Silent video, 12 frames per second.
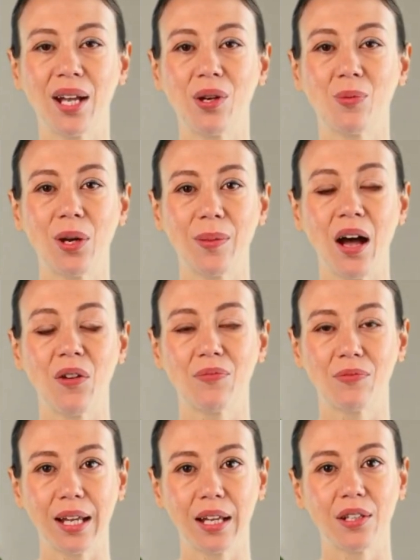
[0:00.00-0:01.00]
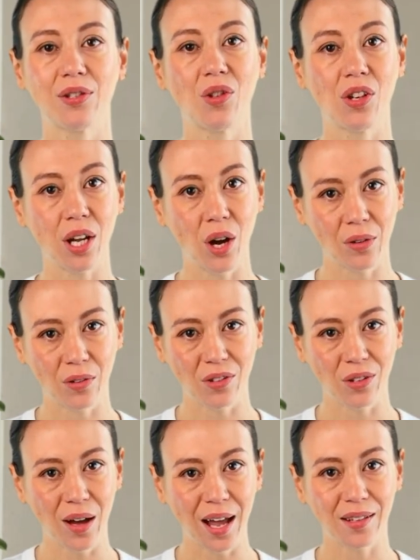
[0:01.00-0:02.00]
What about regulatory hurdles,
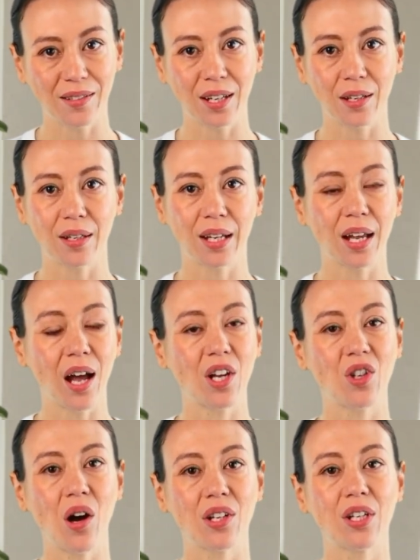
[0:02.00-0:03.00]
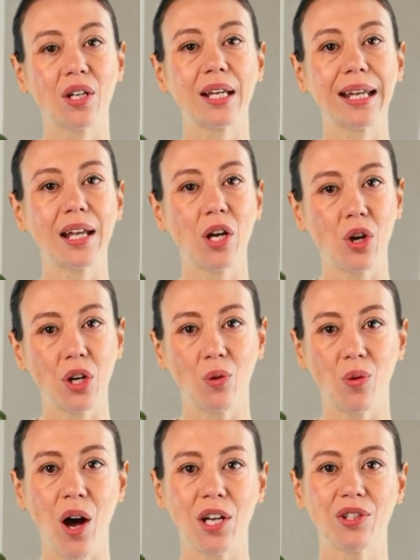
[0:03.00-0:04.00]
you ask? I talked to Lena
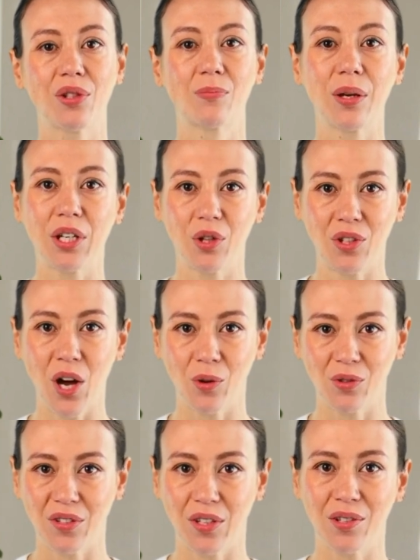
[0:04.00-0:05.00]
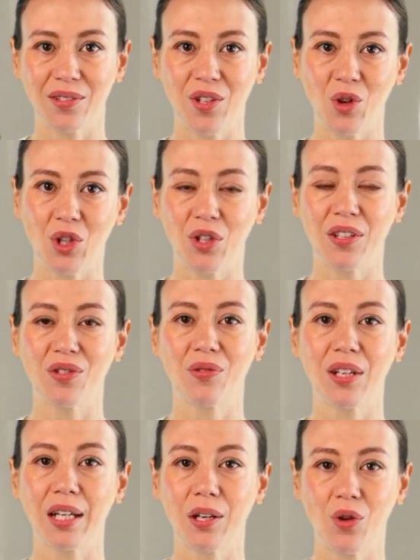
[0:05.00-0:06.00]
Cook-Rush of Baker Donelson's insurance
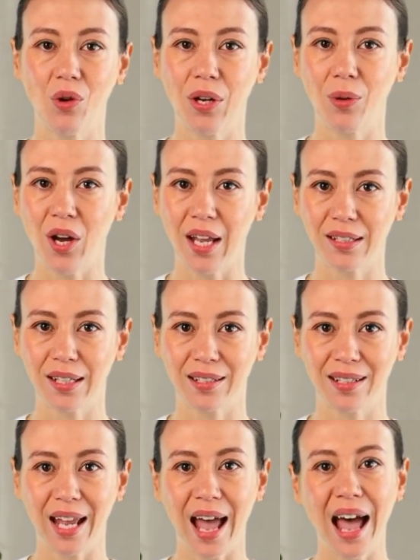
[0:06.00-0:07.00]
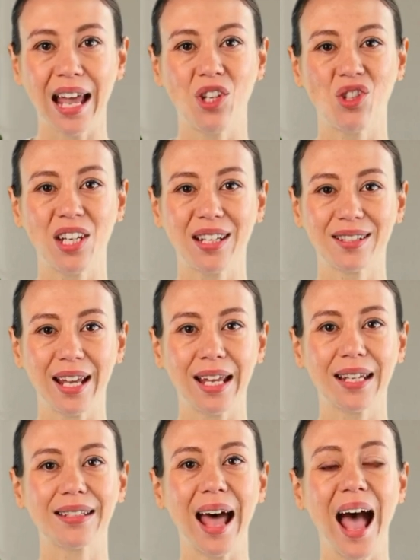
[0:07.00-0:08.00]
regulatory practice, and she
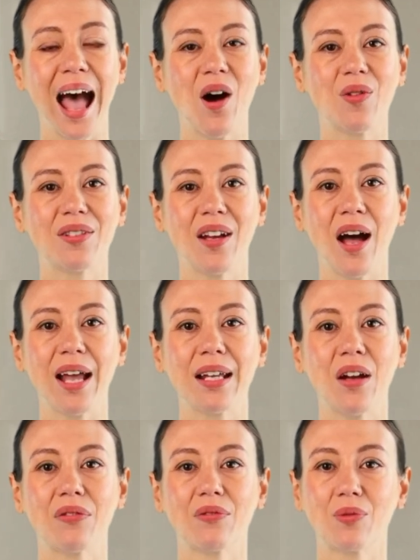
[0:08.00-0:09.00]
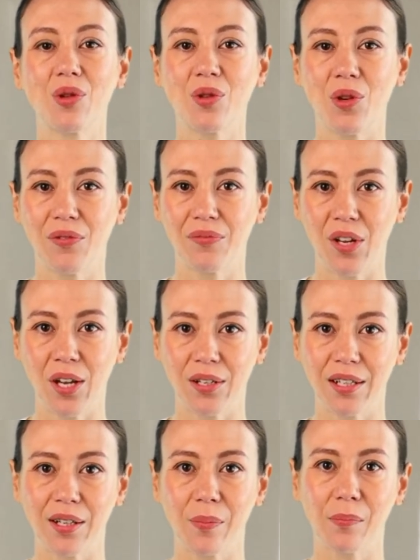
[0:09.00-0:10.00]
stated that outside of the reserve
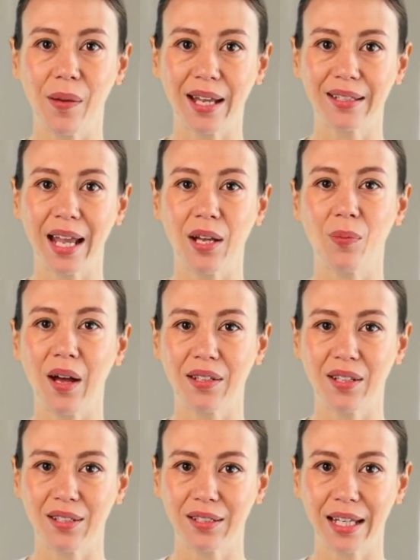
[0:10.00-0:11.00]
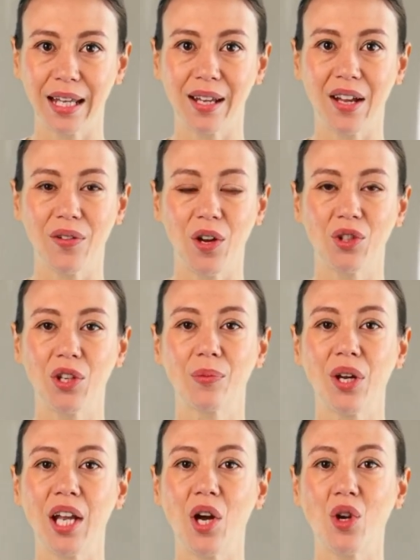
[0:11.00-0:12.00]
fund mandated by the state, there should
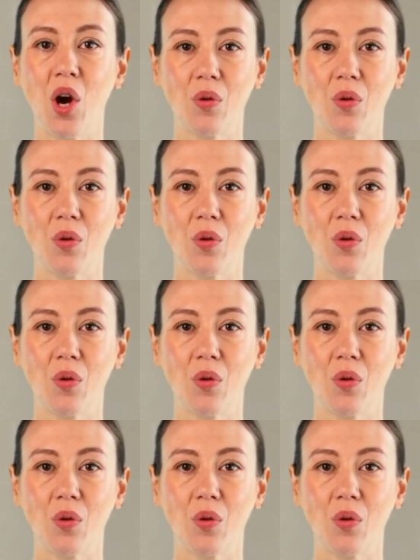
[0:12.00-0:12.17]
be no